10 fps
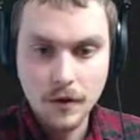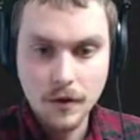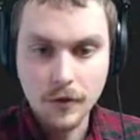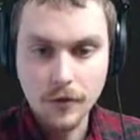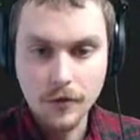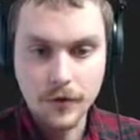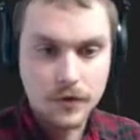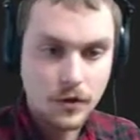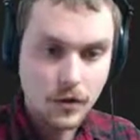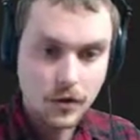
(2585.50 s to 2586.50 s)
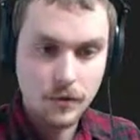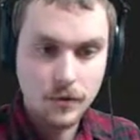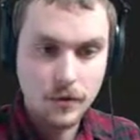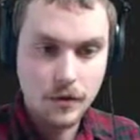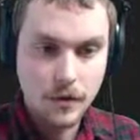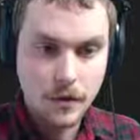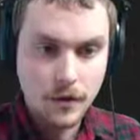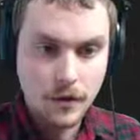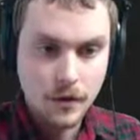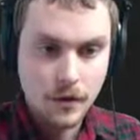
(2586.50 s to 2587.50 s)
authorization code.
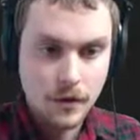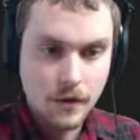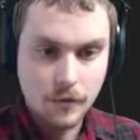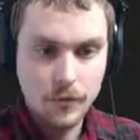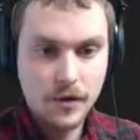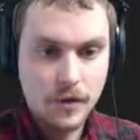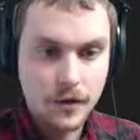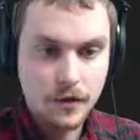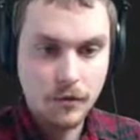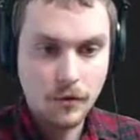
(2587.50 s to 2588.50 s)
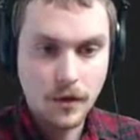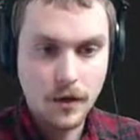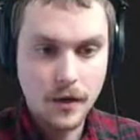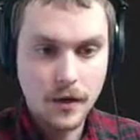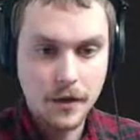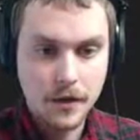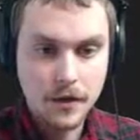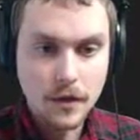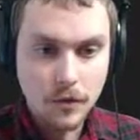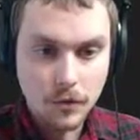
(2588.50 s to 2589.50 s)
And then redirect URI
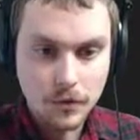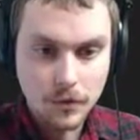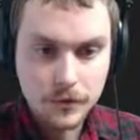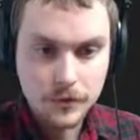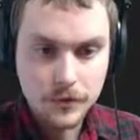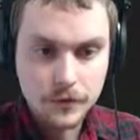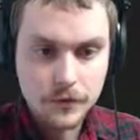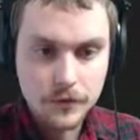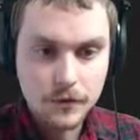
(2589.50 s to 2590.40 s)
equals